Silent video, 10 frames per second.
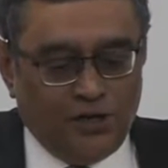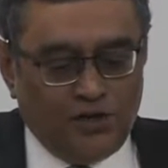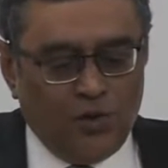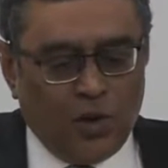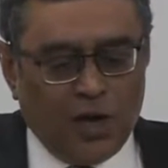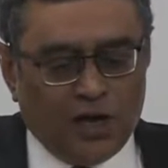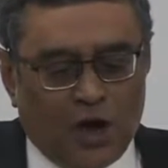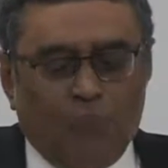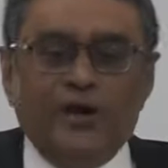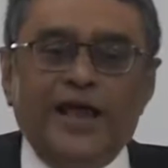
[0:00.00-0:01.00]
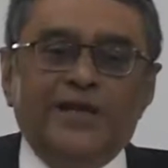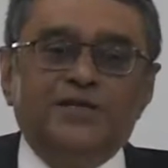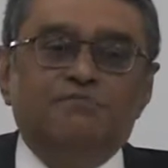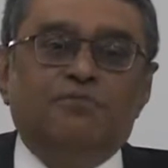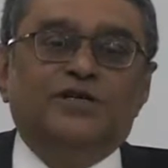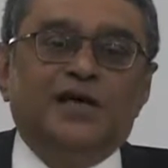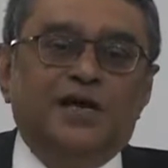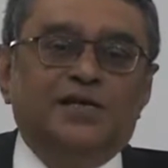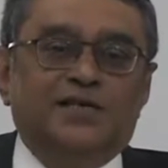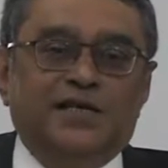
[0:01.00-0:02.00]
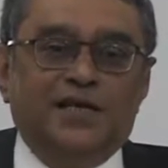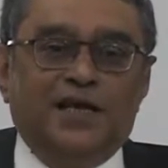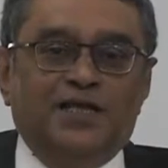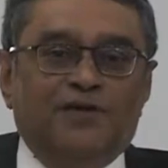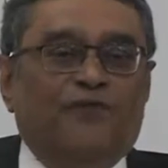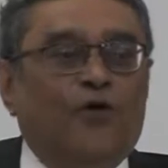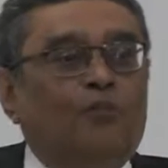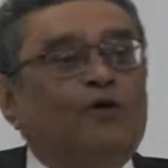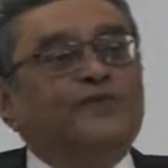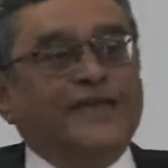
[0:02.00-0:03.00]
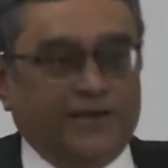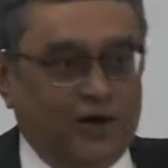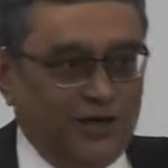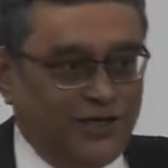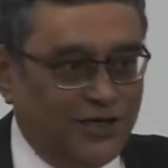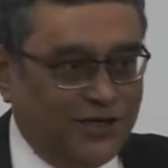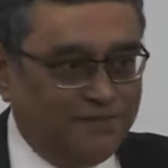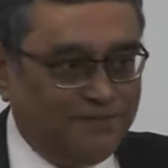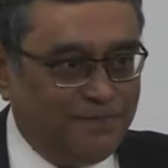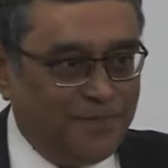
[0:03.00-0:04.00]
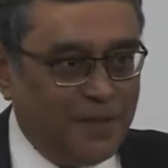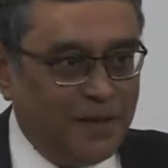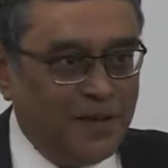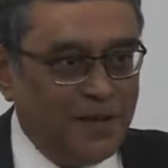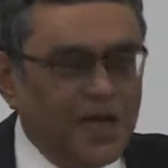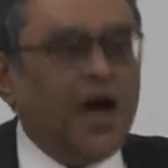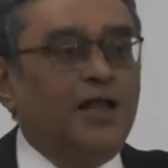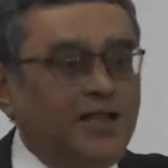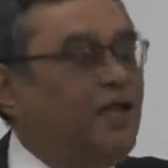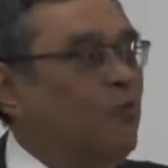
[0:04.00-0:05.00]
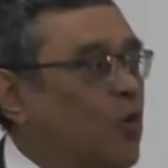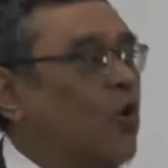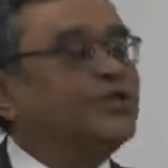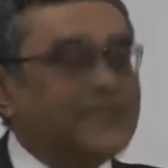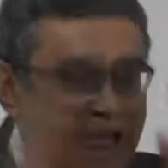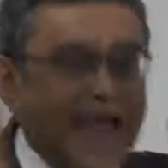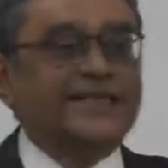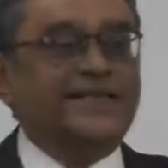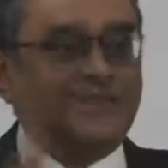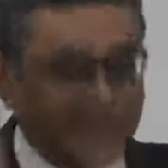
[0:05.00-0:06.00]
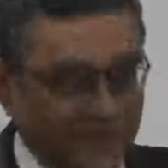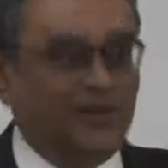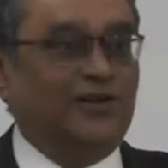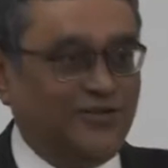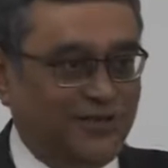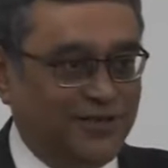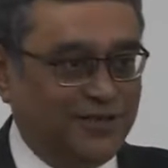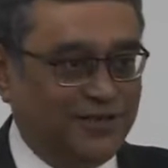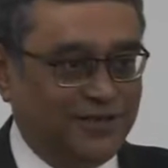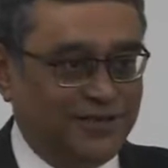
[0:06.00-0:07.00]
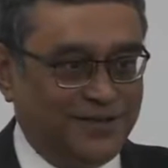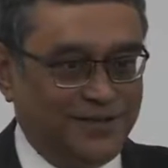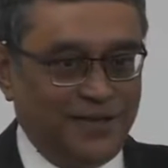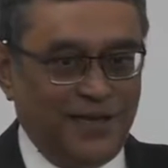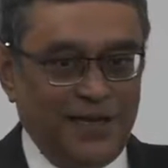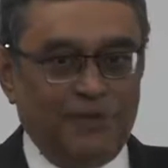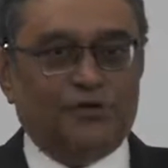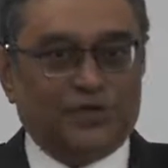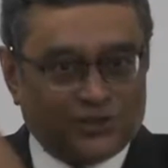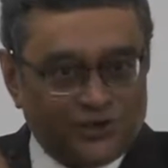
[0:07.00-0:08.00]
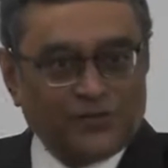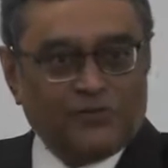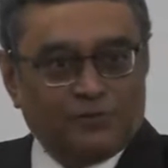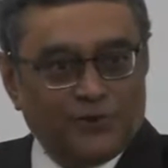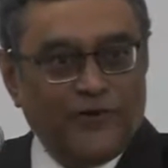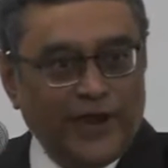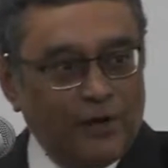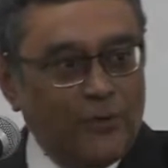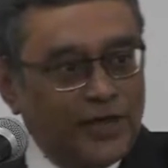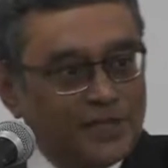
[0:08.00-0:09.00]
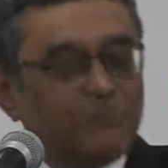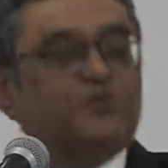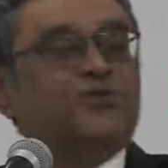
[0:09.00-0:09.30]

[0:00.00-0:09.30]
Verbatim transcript: to accommodate modernity in the form of technology. Gandhi was anti-technology. He was distrustful of the railways, he was